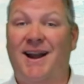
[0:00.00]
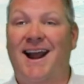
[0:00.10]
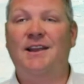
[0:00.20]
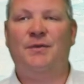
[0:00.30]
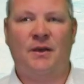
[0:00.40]
but
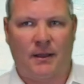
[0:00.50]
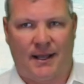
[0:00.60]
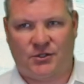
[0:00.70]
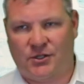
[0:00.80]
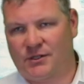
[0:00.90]
anything
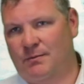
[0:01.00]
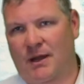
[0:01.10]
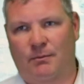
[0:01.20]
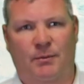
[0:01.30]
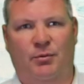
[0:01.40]
less just
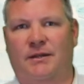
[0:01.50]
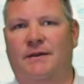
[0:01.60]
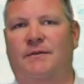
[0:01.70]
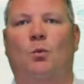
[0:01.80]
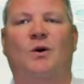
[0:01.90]
made me
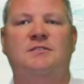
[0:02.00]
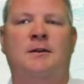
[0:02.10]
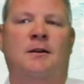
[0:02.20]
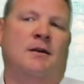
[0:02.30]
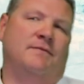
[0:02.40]
believe there
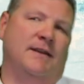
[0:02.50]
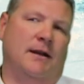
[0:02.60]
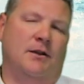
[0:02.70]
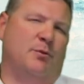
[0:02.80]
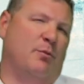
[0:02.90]
wasn't enough
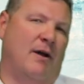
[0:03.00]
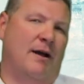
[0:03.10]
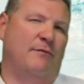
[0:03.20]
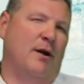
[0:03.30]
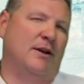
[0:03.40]
data to
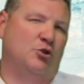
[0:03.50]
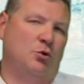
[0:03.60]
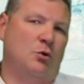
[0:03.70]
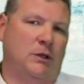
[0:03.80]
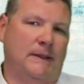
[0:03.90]
provide for a
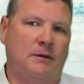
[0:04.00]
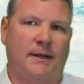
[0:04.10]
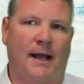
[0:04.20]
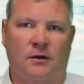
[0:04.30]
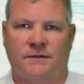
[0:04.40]
true clear
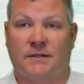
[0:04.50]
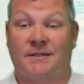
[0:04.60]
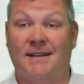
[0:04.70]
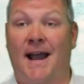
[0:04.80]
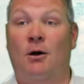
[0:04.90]

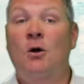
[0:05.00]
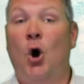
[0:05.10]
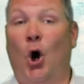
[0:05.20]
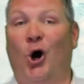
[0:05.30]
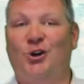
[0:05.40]
analysis. Now,
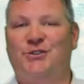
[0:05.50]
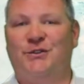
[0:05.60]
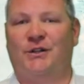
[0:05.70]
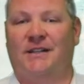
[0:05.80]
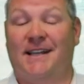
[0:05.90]
on
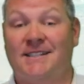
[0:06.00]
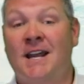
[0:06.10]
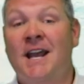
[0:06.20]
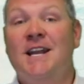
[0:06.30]
to the list.